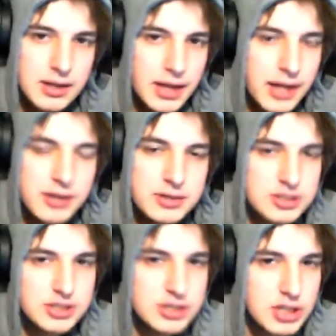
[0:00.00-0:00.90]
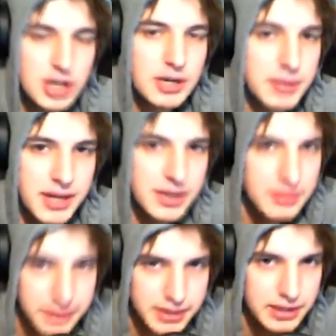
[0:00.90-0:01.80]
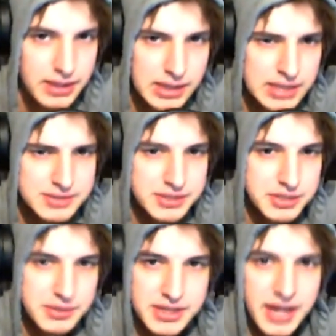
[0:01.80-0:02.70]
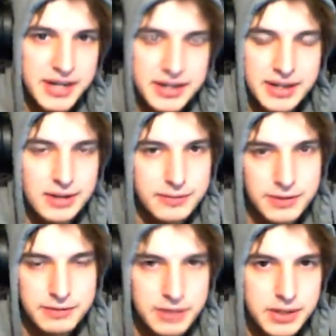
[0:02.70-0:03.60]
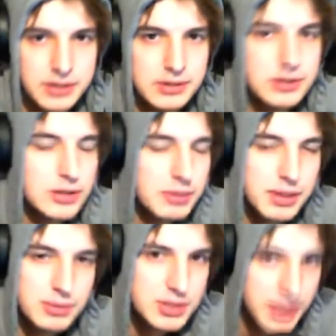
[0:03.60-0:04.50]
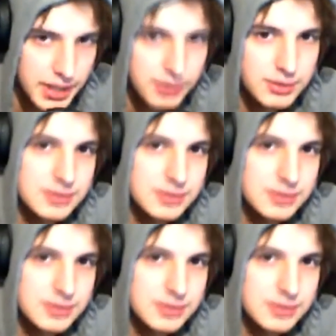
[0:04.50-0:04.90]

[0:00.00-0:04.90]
I could just talk about anything all on my stream and edit it out for the video. Nobody would care.